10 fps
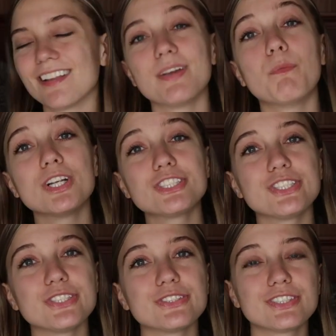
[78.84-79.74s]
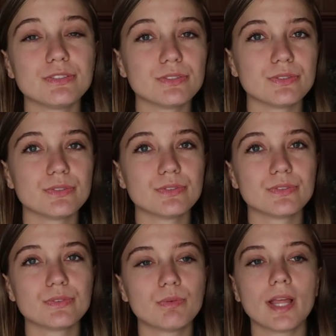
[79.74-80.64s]
they want you to,
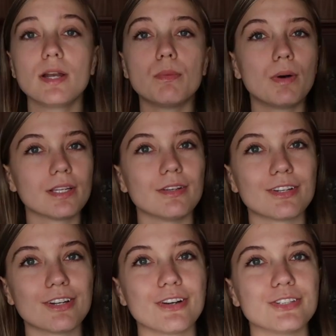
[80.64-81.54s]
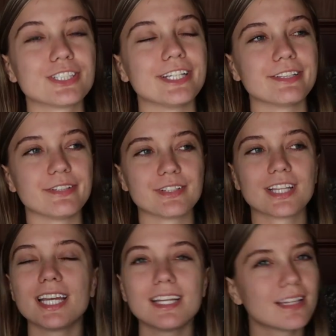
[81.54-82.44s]
well, they don't want you to negotiate lower.
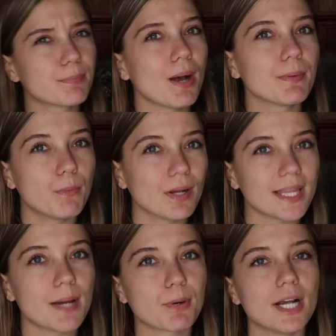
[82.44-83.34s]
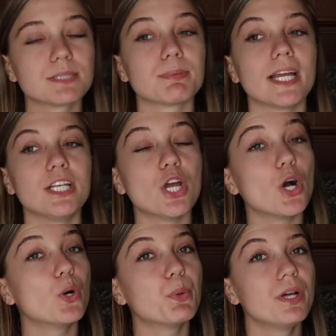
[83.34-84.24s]
They probably want that price, but they
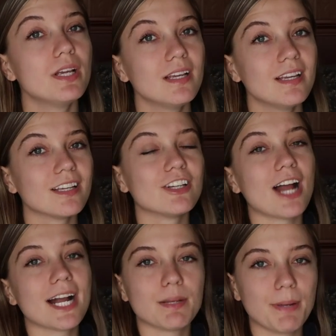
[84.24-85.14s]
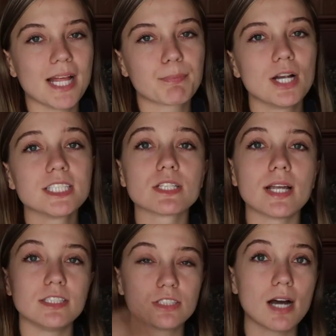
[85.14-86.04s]
know you're not going to pay that price, so
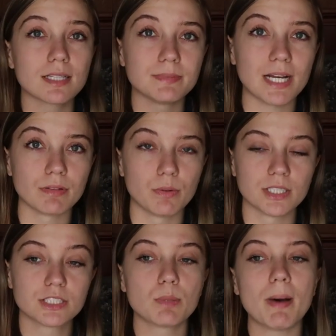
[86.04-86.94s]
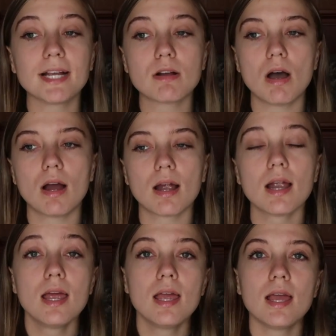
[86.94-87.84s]
then you talk them down lower. So my
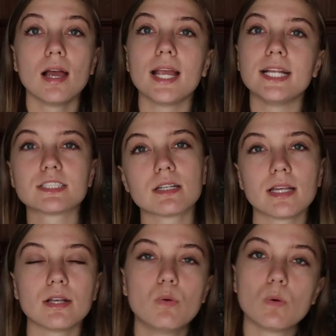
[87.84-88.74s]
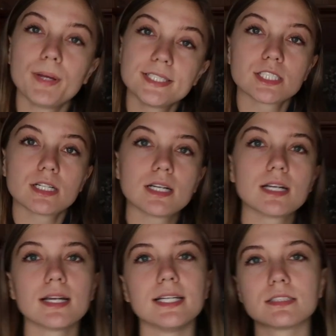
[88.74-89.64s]
car, inserting cool
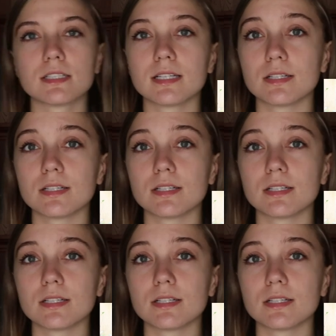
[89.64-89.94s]
picture, is